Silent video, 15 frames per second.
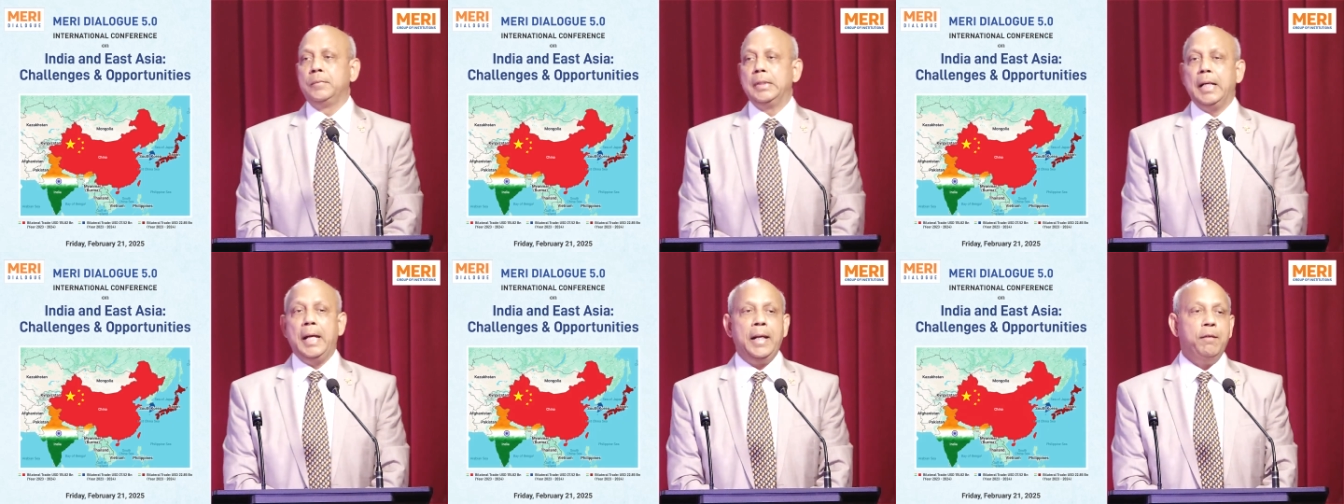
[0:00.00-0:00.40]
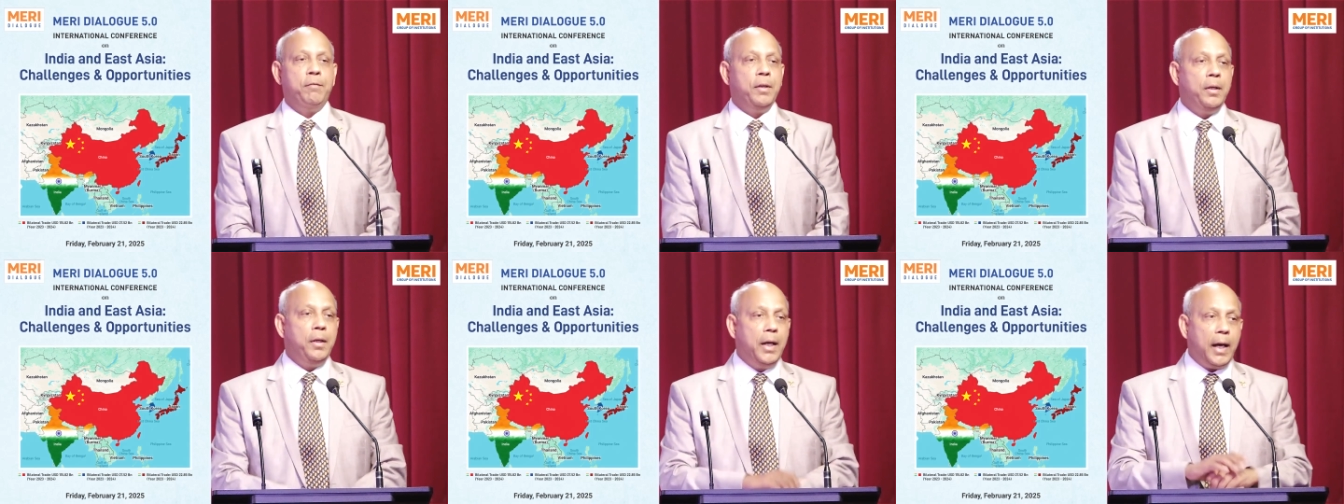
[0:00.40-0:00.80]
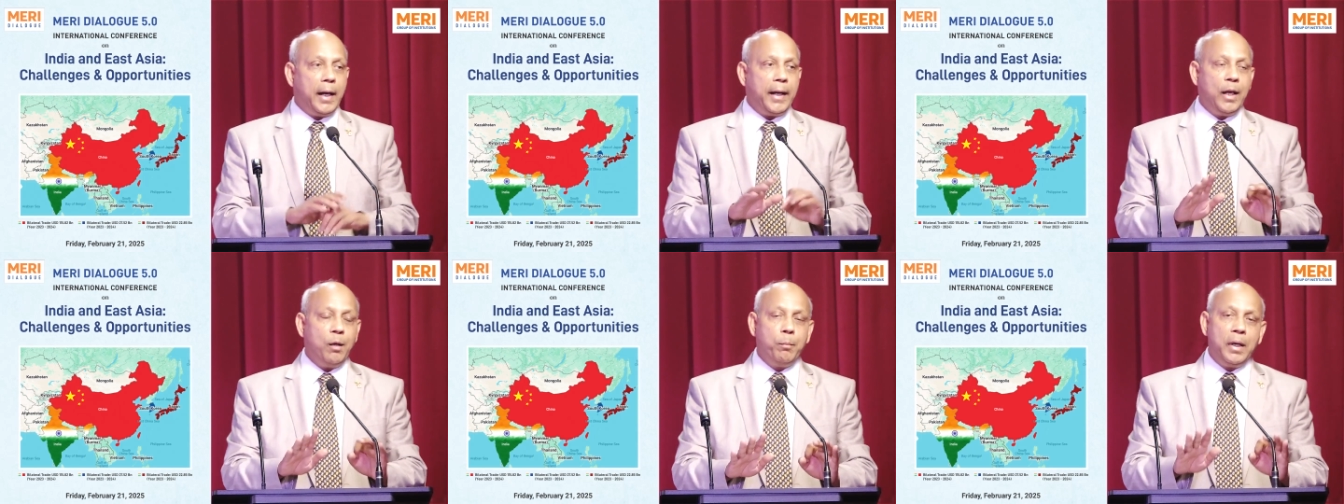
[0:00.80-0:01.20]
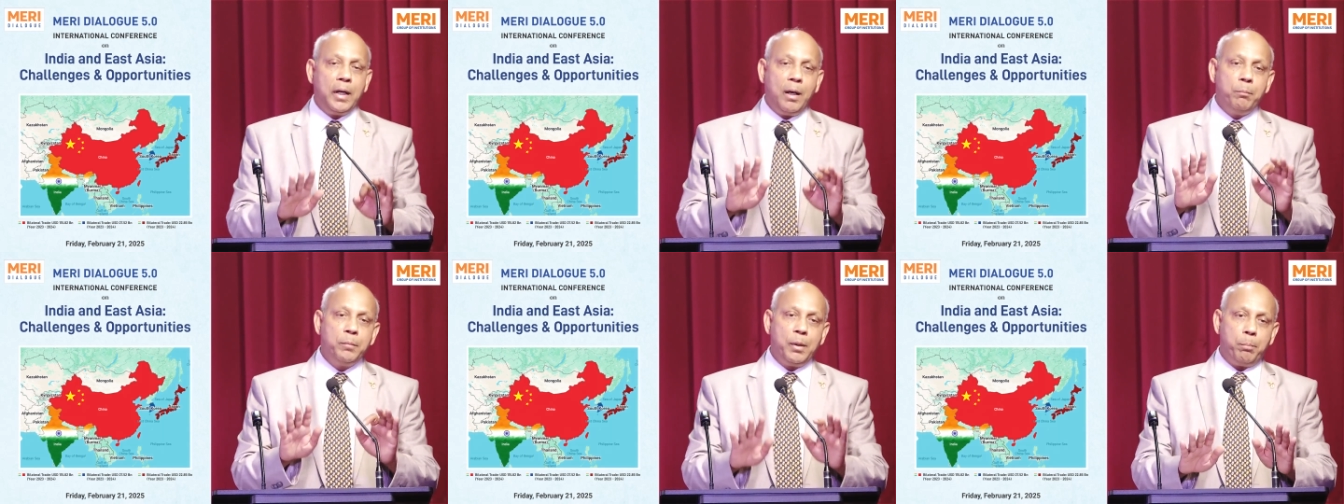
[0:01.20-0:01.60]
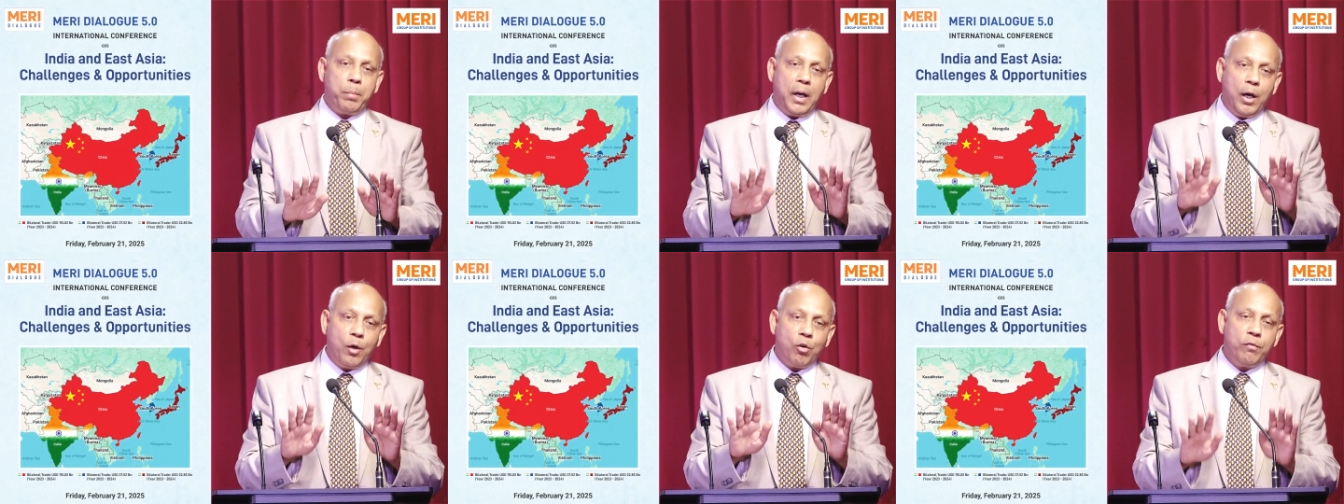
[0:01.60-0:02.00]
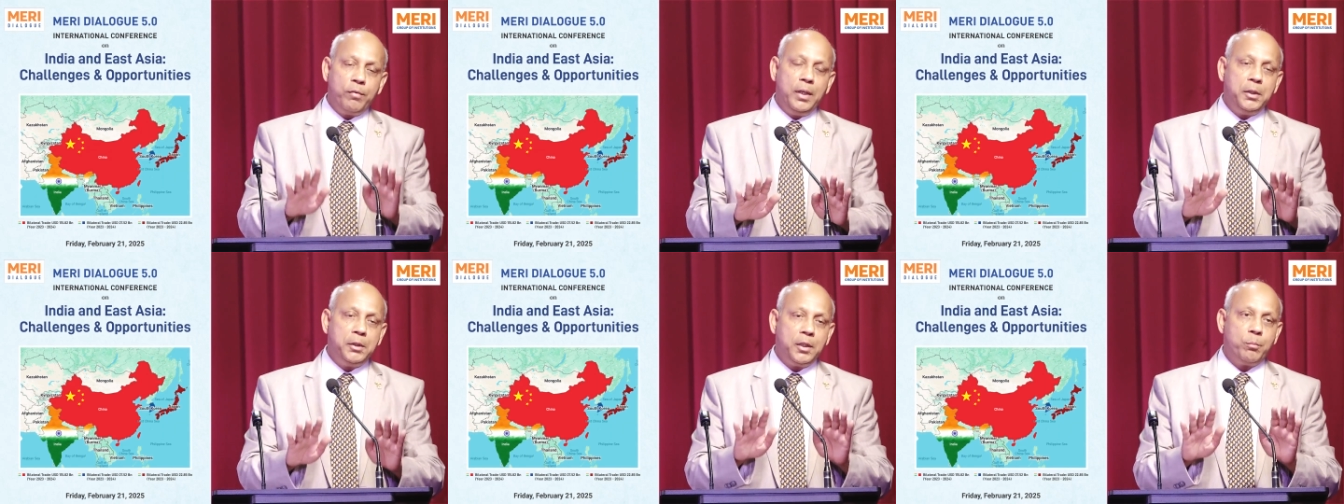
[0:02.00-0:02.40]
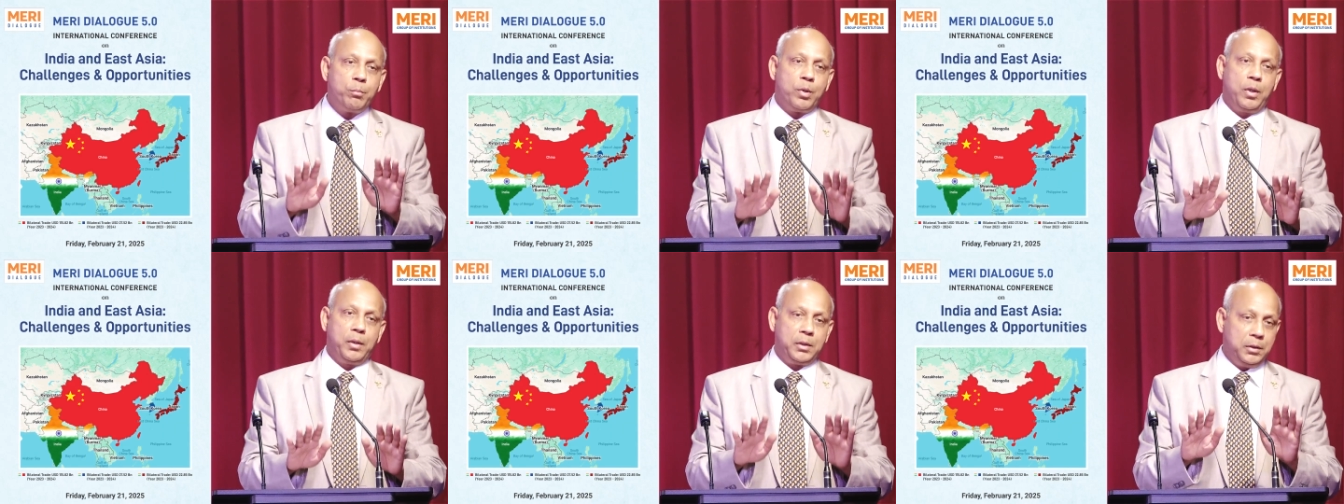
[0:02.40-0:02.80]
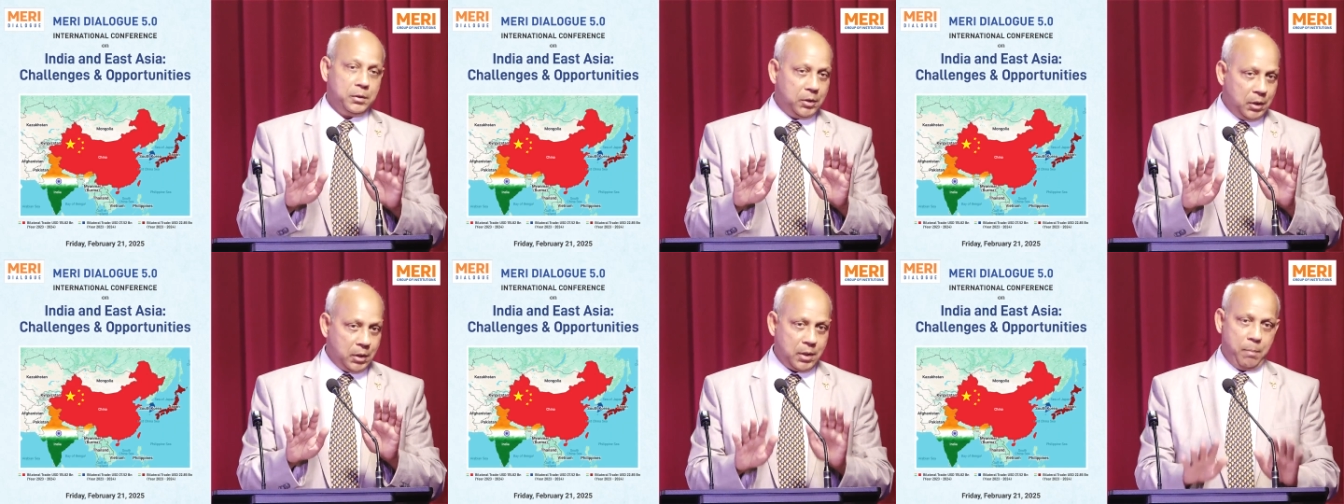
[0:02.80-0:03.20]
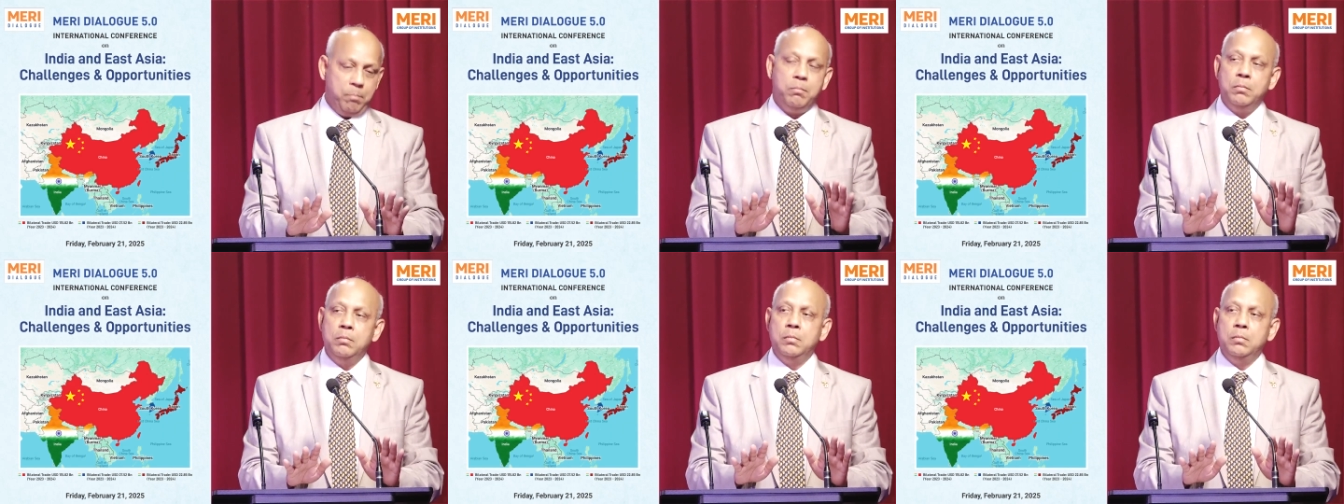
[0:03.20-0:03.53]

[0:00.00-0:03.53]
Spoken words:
And if India can become the part of Asian production system,